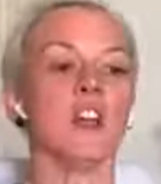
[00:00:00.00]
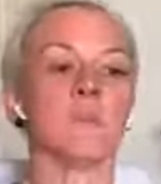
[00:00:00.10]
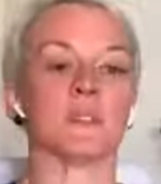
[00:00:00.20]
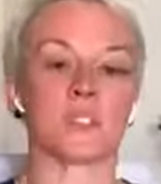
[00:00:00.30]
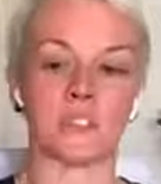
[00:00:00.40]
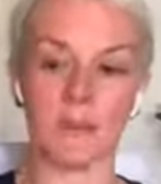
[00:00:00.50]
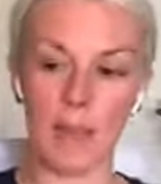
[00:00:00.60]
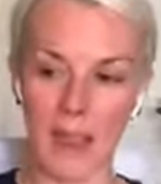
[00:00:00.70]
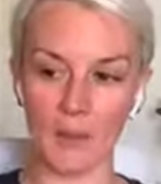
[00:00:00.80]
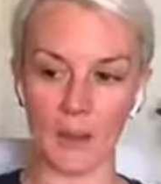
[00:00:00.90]
But
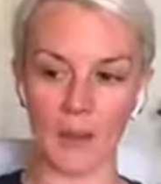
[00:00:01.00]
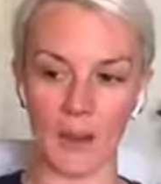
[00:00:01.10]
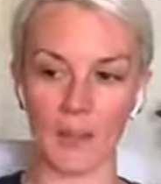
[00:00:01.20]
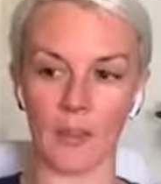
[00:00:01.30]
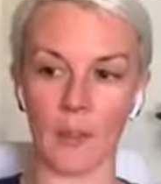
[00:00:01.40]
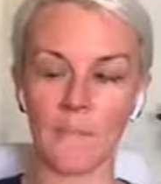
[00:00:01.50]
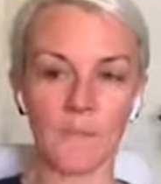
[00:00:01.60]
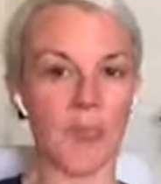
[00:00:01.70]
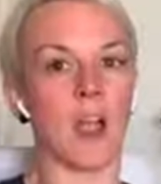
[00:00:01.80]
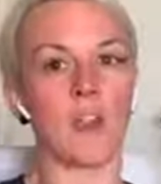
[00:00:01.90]
somehow or another,
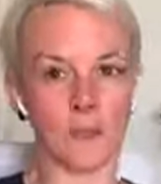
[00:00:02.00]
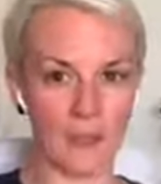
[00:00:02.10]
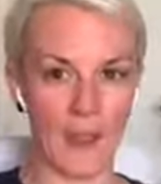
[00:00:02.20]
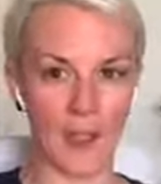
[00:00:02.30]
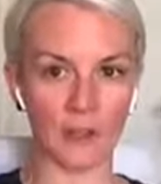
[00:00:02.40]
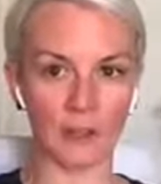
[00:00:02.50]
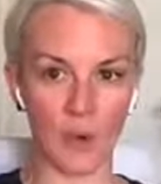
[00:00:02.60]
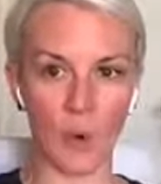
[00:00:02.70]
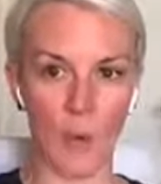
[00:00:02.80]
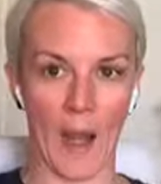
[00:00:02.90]
I found
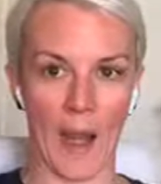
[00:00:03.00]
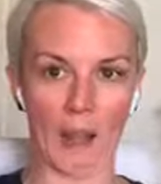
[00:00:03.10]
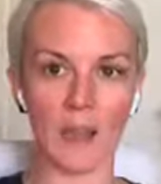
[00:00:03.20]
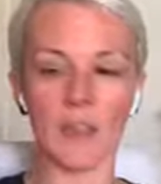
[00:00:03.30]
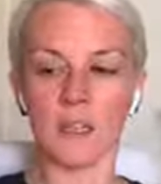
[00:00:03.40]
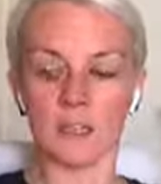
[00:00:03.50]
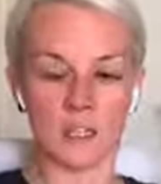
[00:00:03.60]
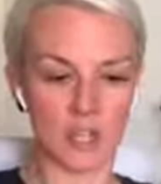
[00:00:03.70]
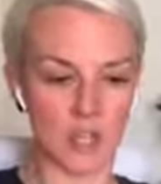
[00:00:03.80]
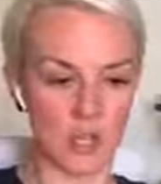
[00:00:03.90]
a way
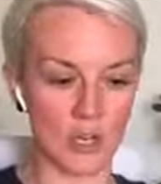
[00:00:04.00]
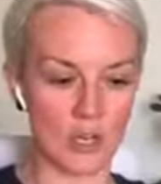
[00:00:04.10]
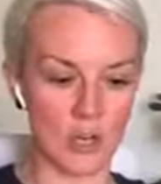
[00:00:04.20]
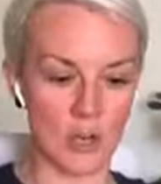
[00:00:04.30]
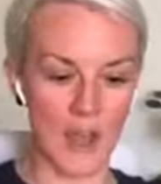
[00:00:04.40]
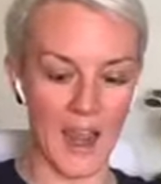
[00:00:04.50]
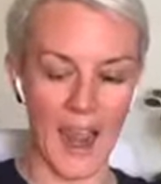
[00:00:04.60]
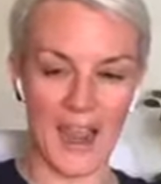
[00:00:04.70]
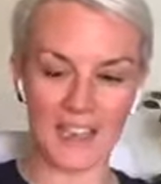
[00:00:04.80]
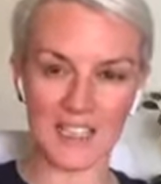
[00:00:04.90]
to
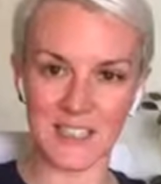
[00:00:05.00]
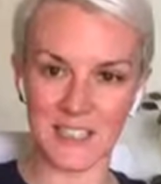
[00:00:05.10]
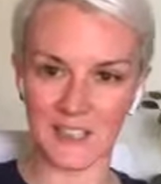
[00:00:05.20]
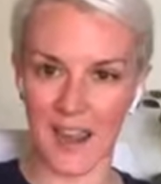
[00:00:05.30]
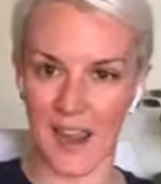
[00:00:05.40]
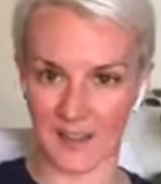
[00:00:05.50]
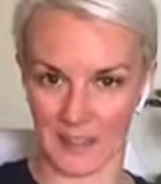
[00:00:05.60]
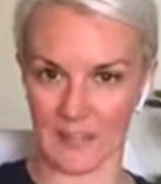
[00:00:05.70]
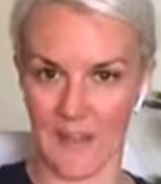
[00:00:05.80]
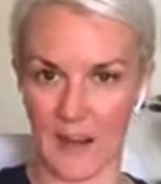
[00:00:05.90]
access and
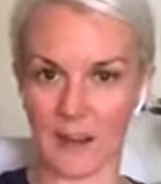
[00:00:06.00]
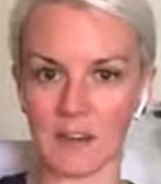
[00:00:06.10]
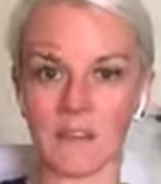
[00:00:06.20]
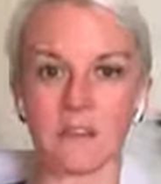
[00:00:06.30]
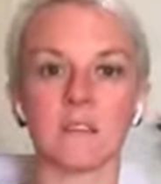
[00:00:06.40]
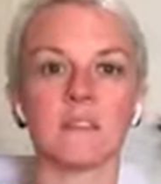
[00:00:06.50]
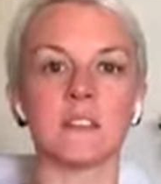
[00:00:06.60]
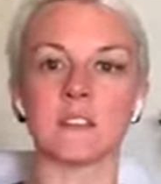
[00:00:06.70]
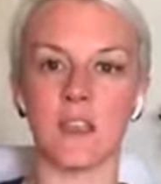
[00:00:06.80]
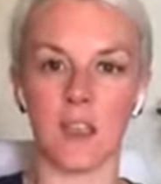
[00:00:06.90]
activate
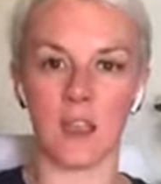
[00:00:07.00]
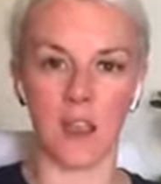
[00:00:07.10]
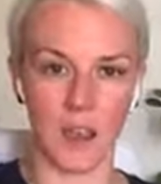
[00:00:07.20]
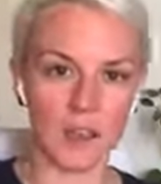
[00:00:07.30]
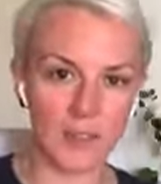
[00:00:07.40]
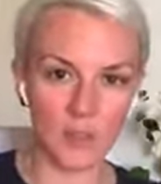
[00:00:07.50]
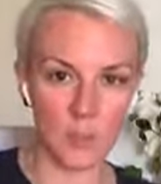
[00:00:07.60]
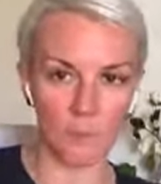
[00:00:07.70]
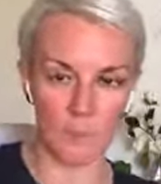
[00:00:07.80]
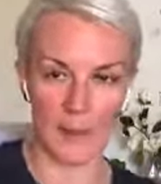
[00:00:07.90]
this
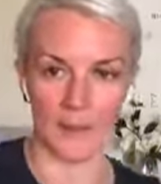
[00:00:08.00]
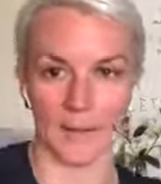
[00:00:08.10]
extra bit.